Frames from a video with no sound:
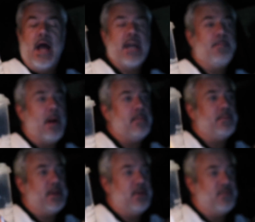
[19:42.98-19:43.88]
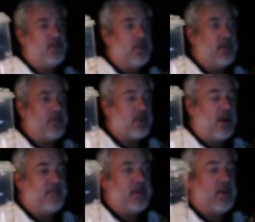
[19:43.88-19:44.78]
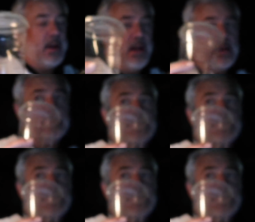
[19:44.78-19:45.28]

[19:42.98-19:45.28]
I could probably use a whole other coffee right now. I'm